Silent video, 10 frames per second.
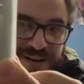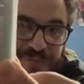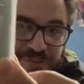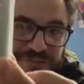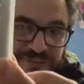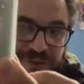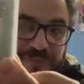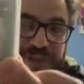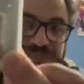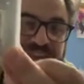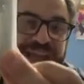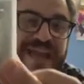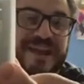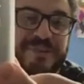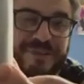which is an amazing
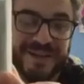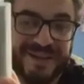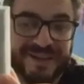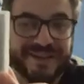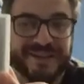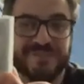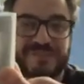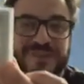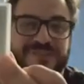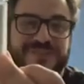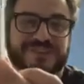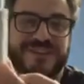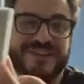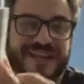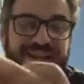anime, if you've never seen
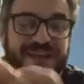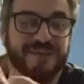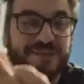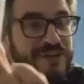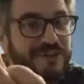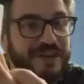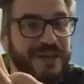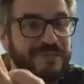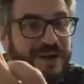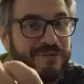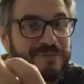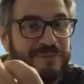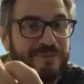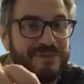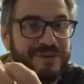it. And the video game, I
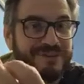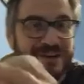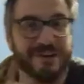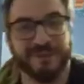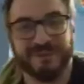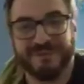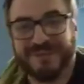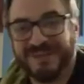remember being terrible.